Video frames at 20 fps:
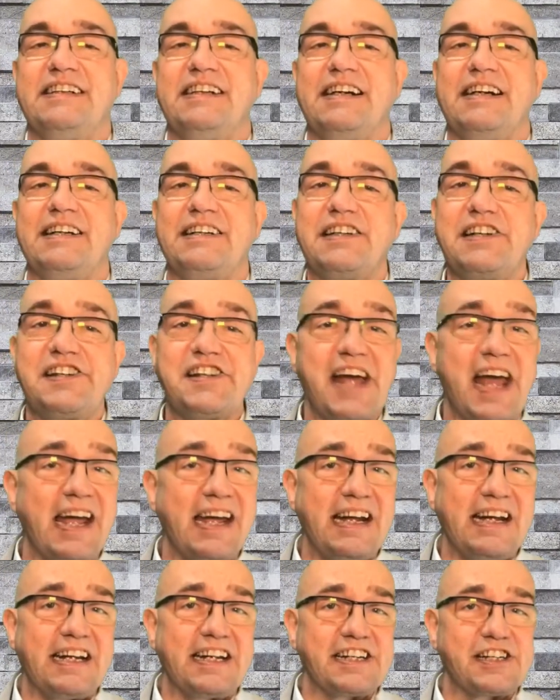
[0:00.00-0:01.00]
And this
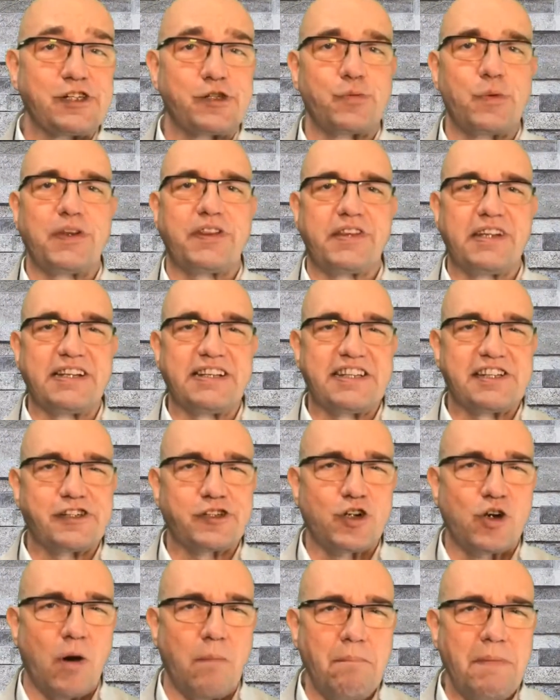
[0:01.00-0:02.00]
alliance within this
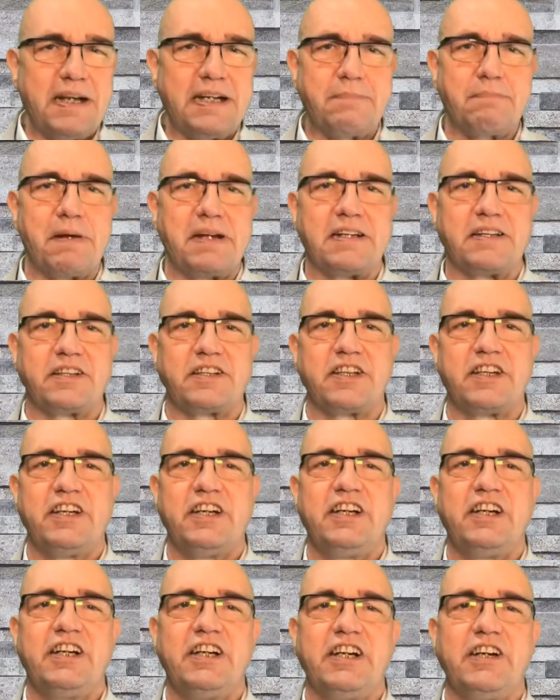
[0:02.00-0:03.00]
commitment
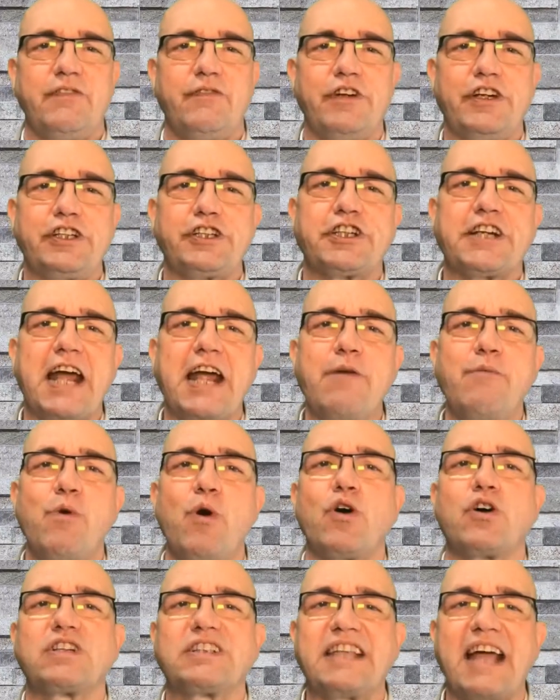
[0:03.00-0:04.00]
in which they
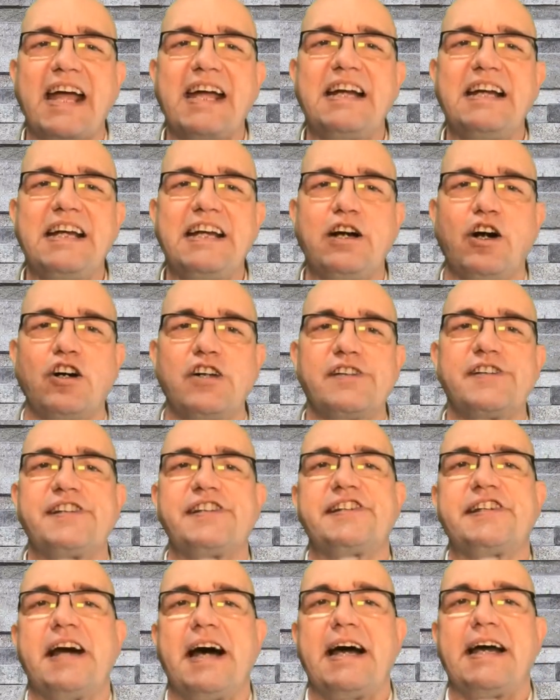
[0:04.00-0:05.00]
work daily on
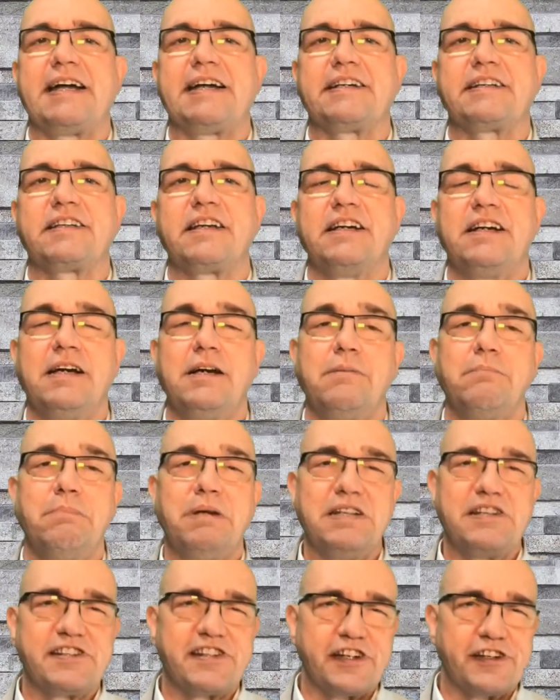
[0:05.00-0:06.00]
site
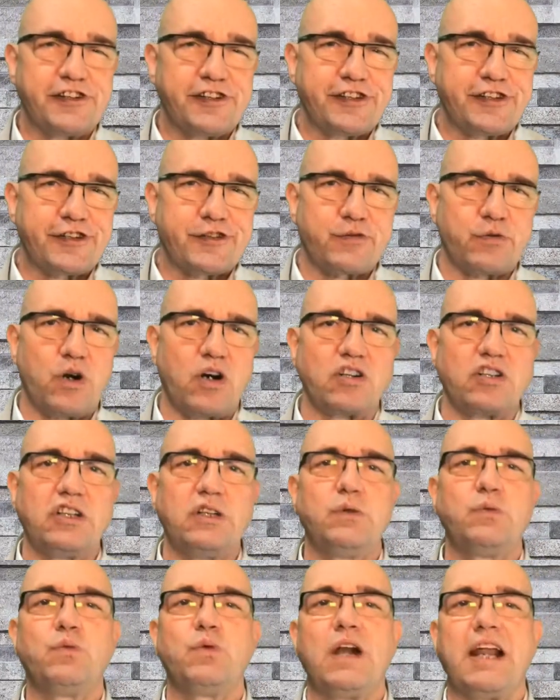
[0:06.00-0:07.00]
builds a
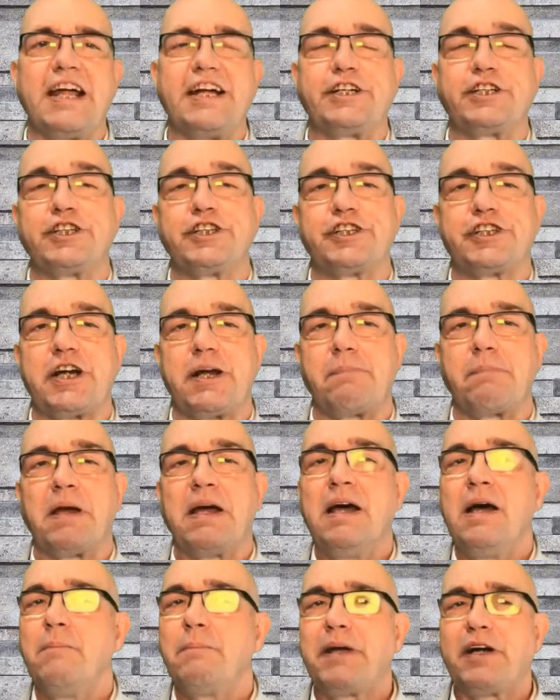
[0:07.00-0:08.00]
strong relationship,
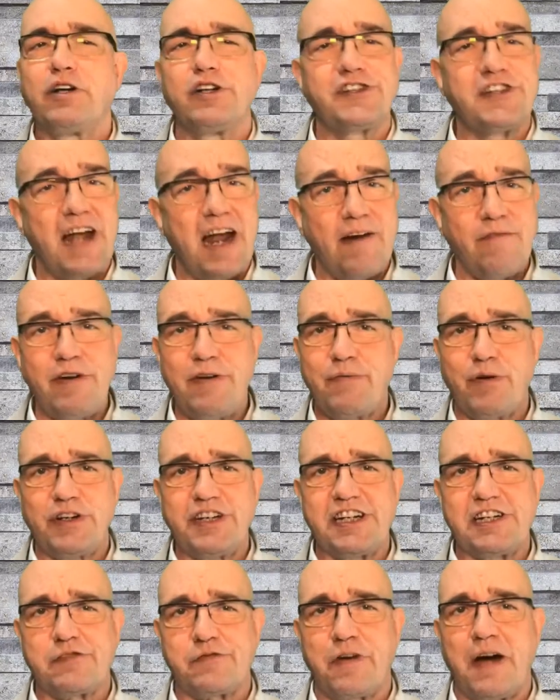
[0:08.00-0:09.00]
because
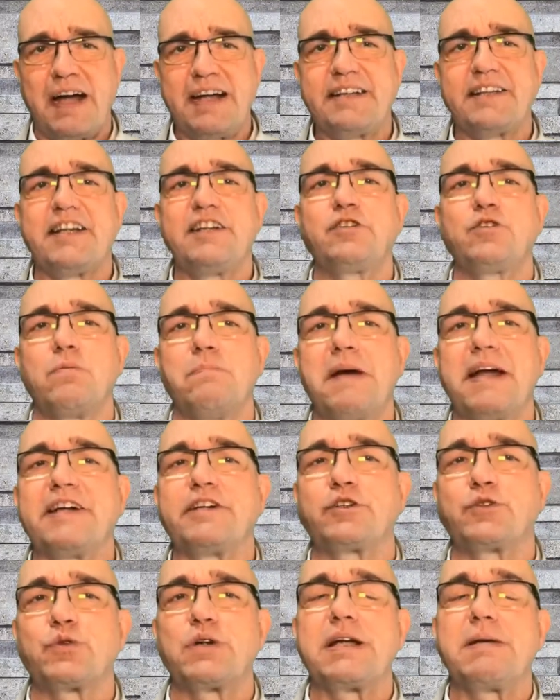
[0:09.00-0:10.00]
everyone is fighting to
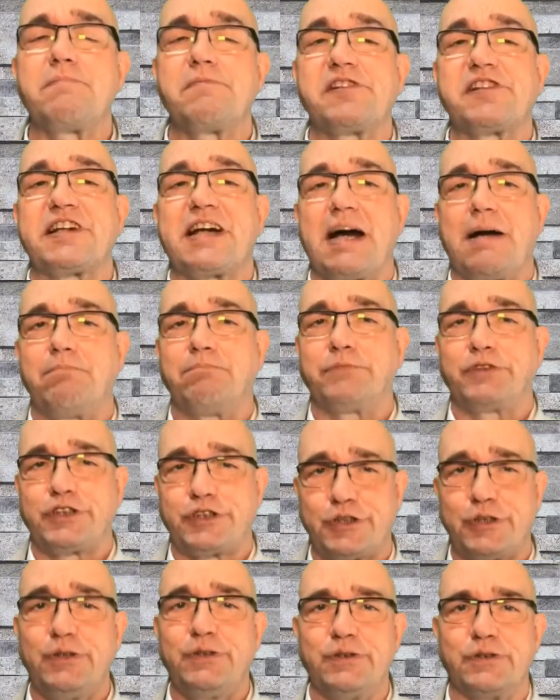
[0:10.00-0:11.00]
make dreams come
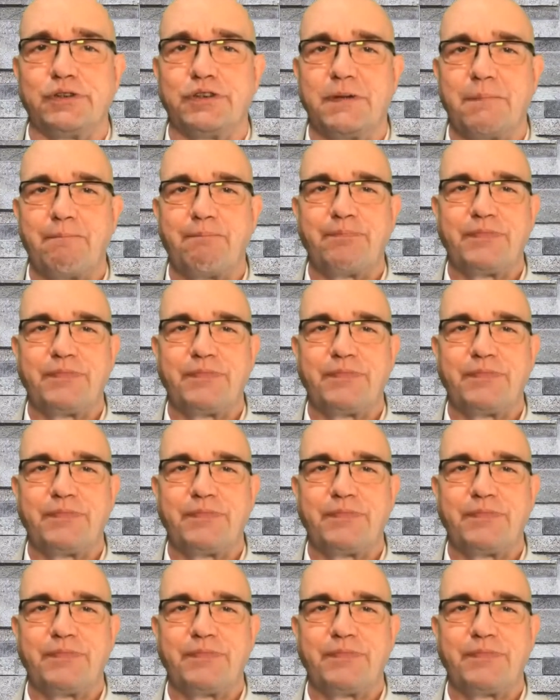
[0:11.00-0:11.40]
true.